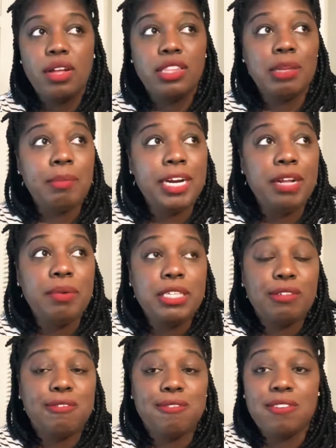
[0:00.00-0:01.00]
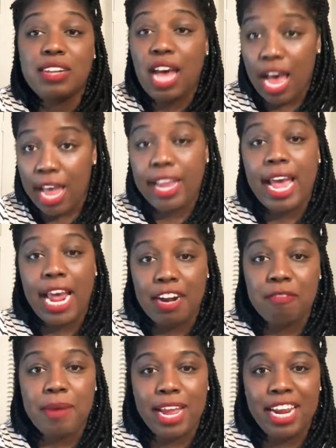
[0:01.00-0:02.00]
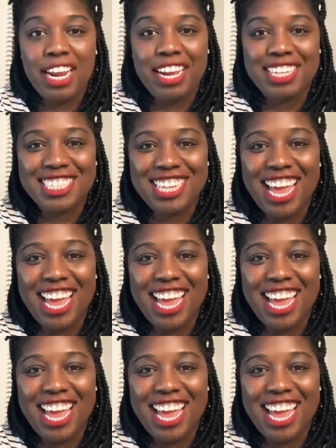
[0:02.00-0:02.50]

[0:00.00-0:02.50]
the money was flying out of my hands.